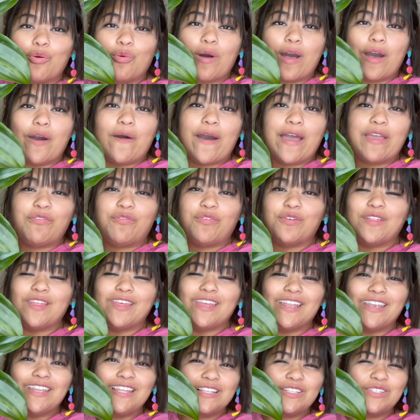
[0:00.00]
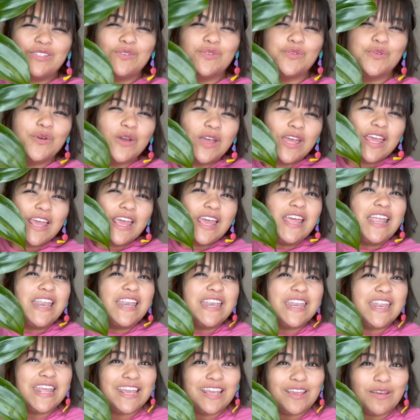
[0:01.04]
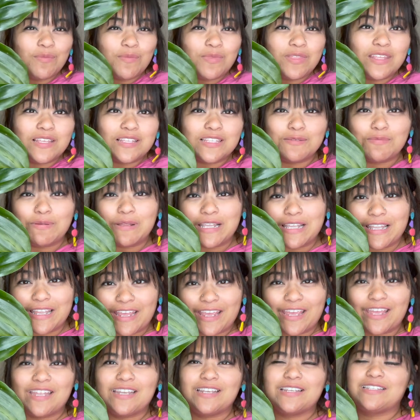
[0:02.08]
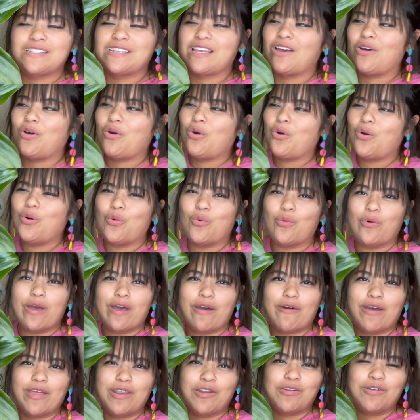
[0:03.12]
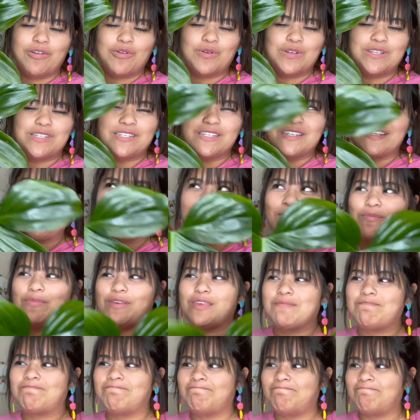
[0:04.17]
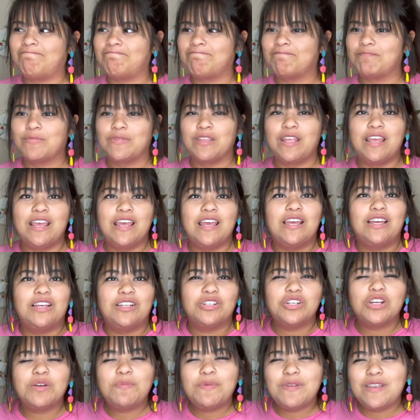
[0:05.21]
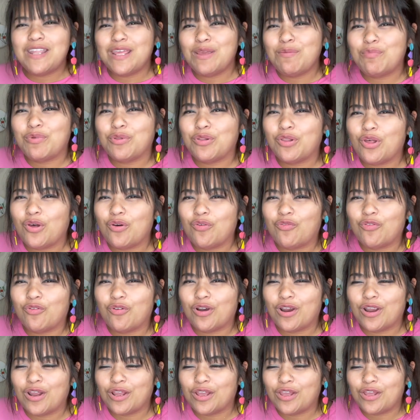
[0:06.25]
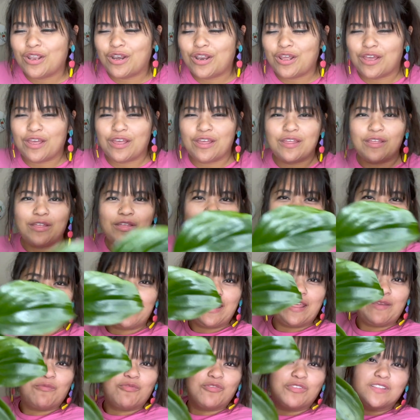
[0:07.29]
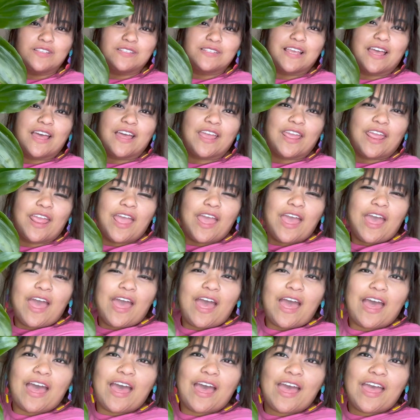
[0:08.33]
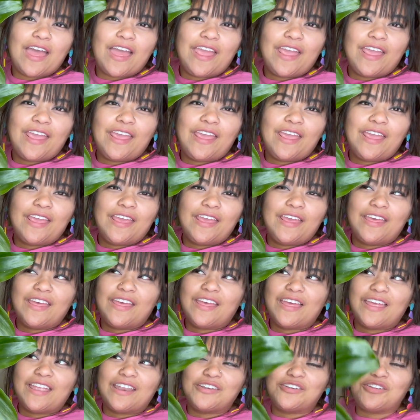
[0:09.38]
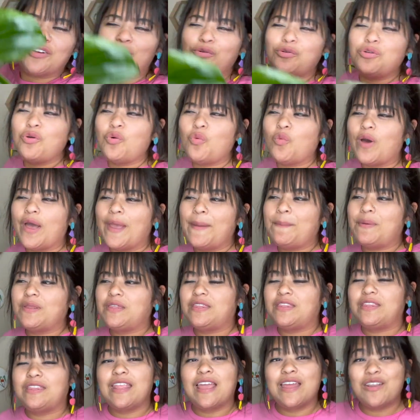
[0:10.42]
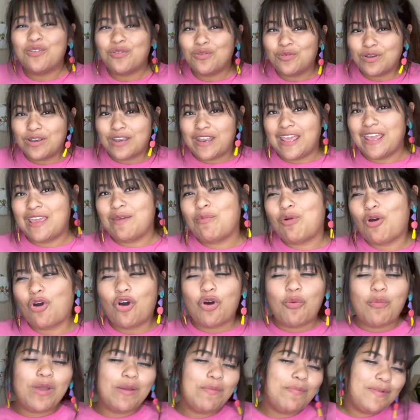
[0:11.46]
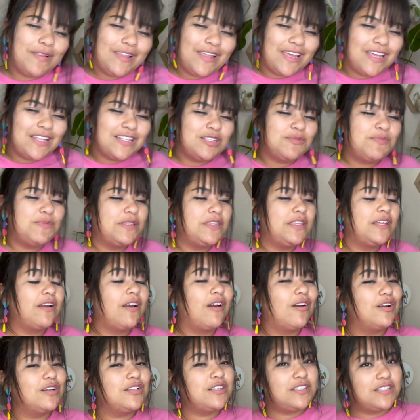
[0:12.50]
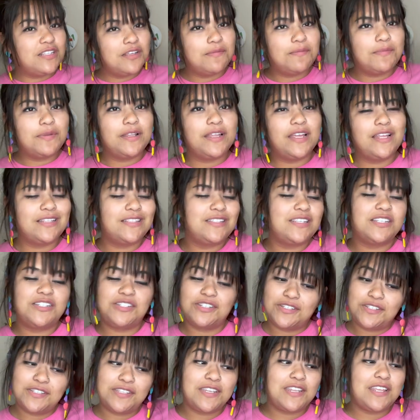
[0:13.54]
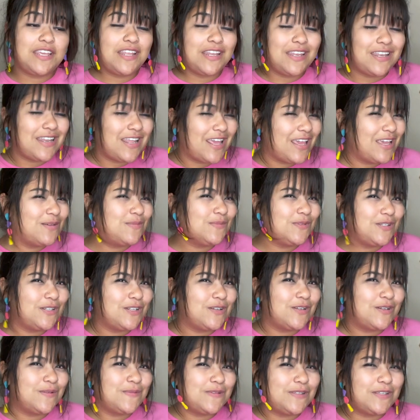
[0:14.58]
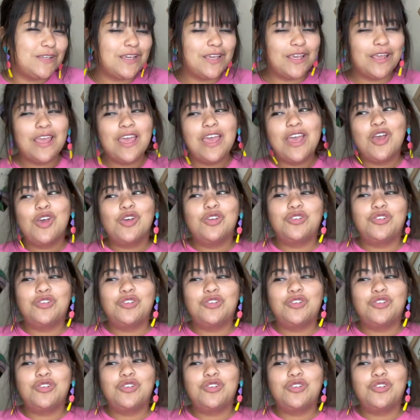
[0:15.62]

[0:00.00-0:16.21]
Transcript: Wow, I feel like I need to name this plant. Oh, wow, I don't know what to name it. Hmm. Drop a name below for a good uh, name for this guy. I don't know why, but I don't name all my plants, but there are some plants that just need names, you know what I'm saying?